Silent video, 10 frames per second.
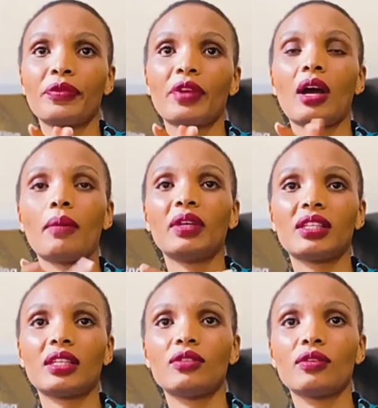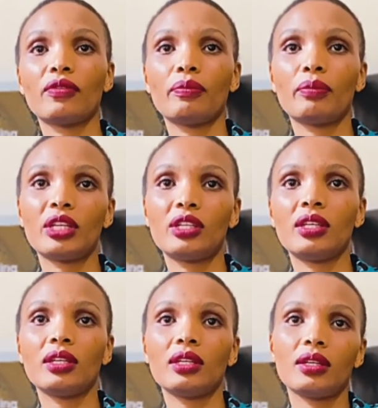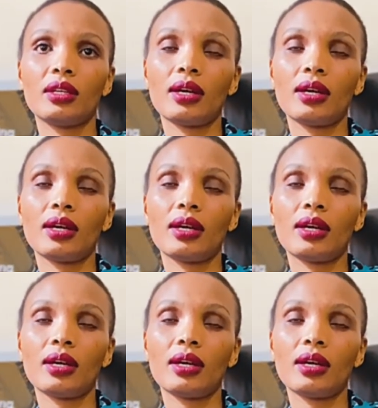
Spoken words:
methods of mating